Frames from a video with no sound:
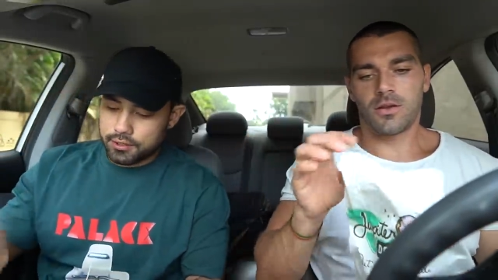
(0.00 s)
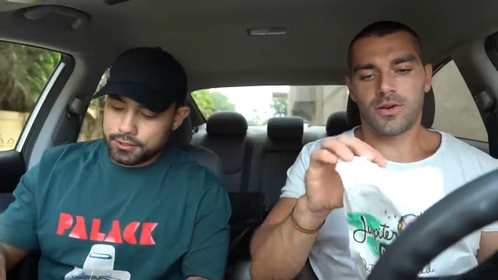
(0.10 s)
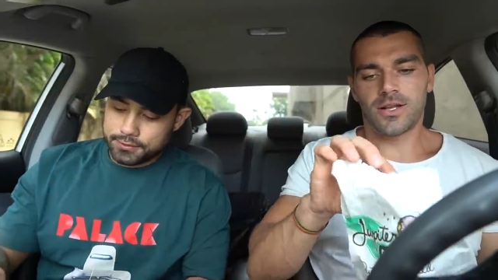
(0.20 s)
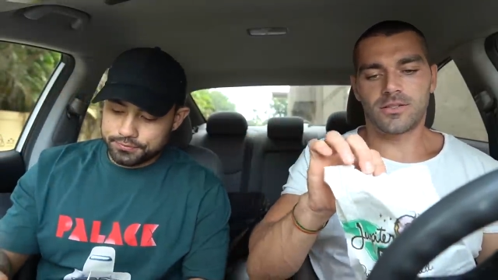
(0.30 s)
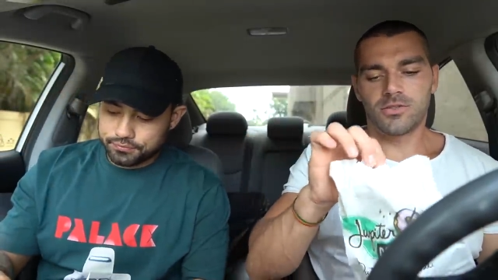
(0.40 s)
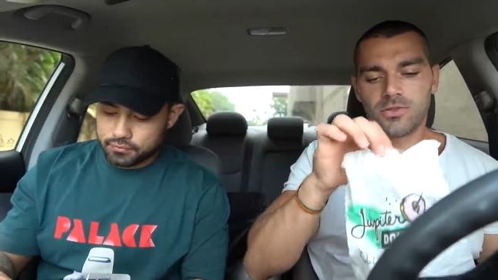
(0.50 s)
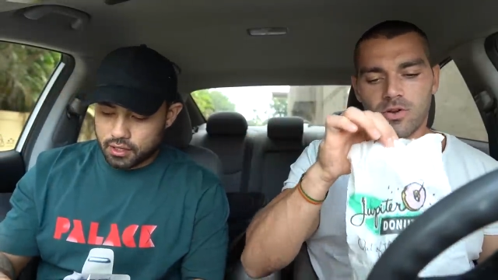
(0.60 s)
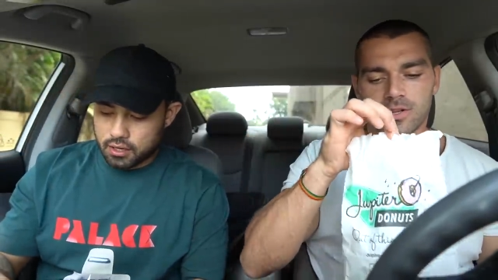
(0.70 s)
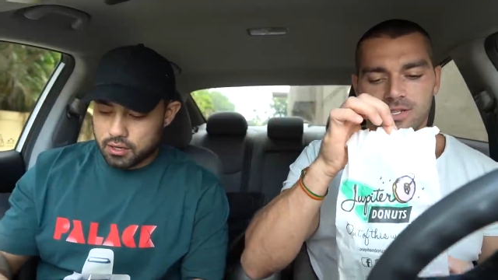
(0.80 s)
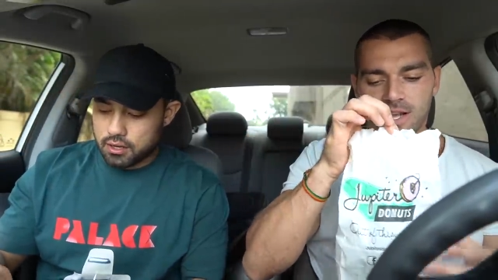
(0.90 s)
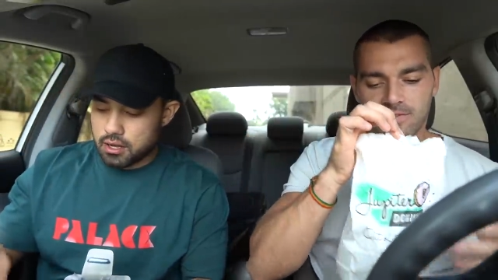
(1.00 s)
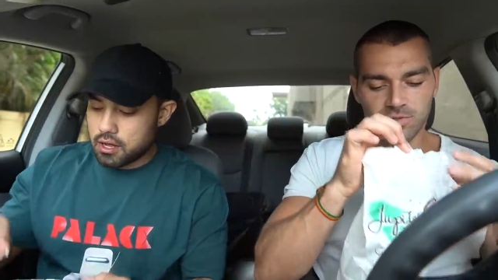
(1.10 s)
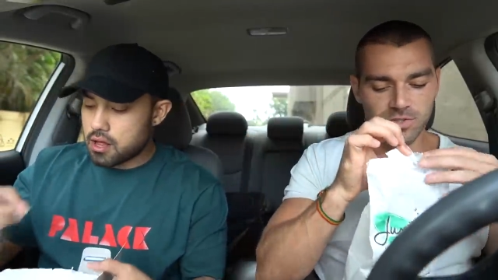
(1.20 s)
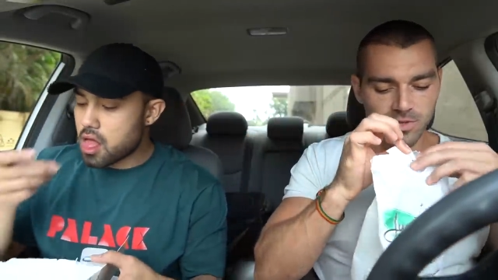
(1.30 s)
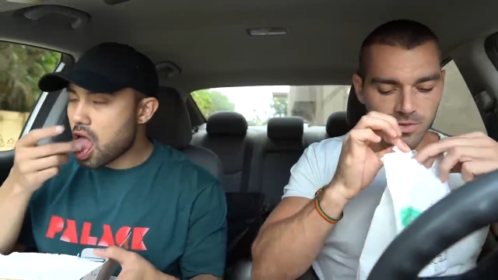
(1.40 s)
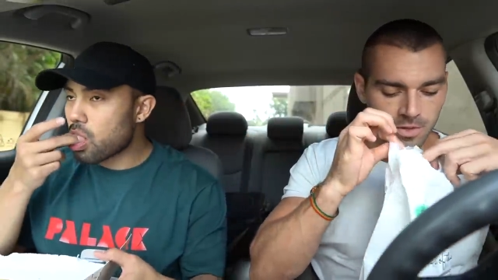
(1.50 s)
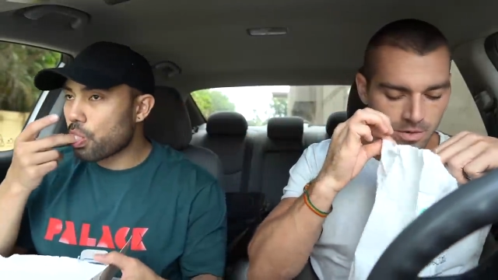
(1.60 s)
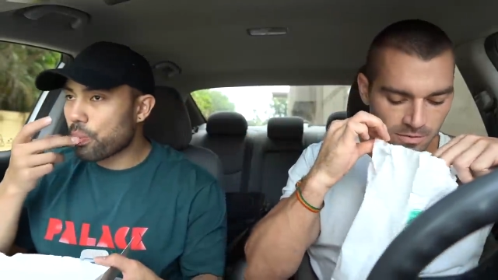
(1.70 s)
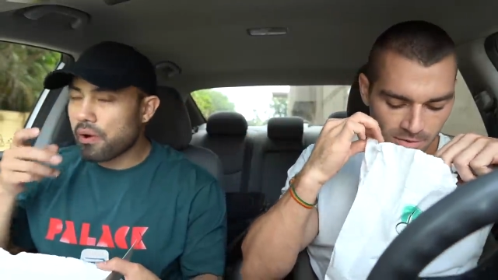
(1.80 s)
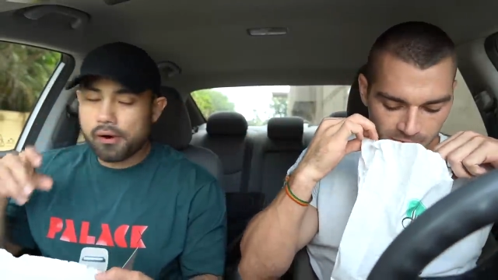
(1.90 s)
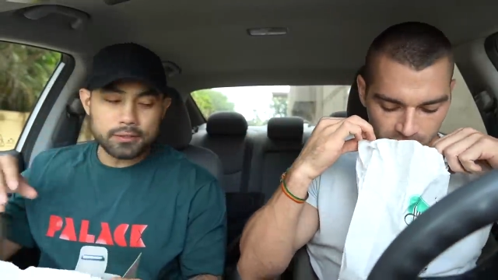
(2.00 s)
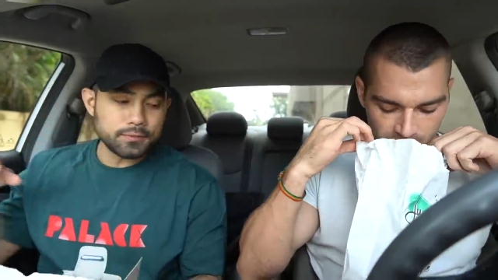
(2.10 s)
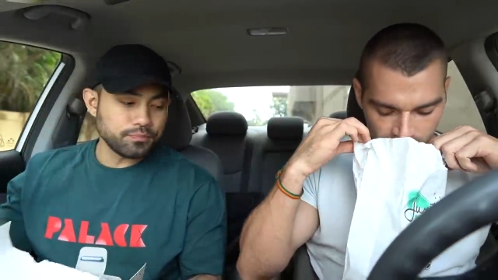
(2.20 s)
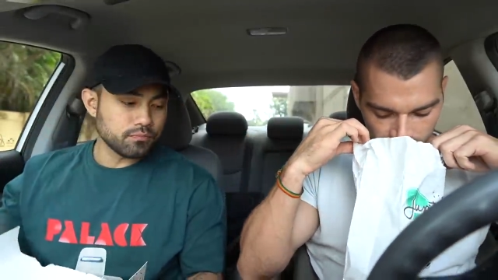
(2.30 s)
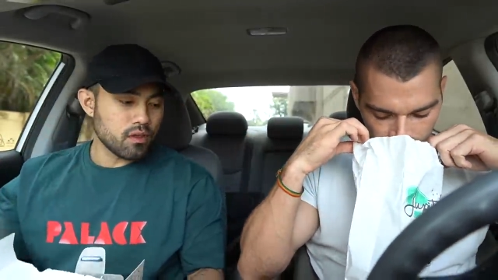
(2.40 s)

Speaker 1: All right, 2 donuts left. Which one do you want to go for first?